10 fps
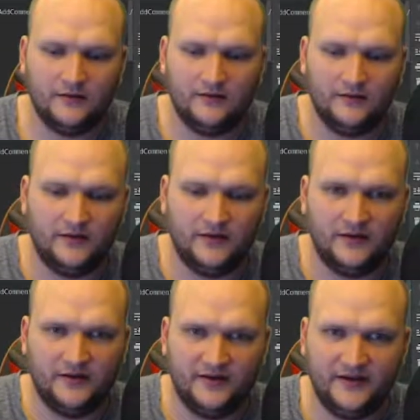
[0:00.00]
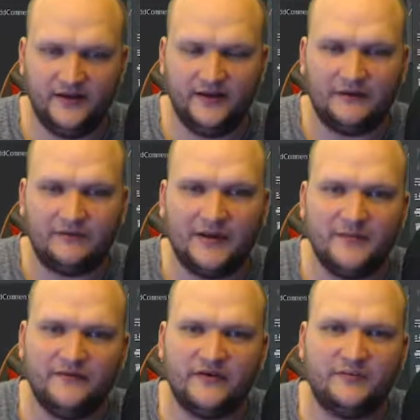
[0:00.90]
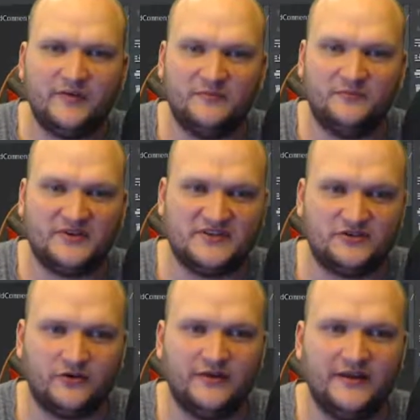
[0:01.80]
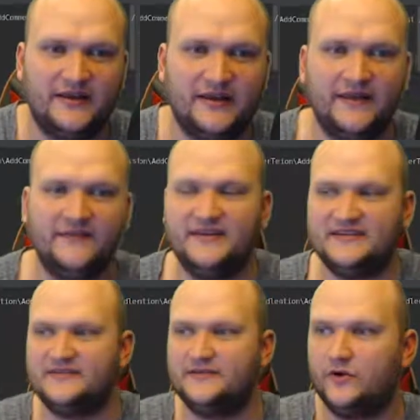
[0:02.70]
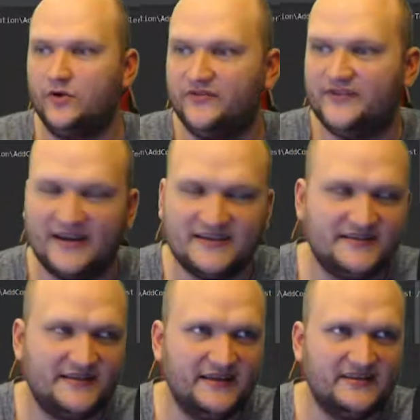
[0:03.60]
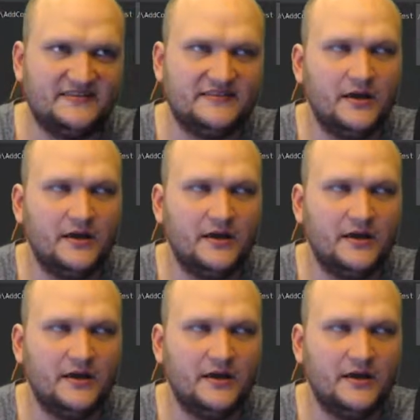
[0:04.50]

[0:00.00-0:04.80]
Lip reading: What I mean with repository in this context is,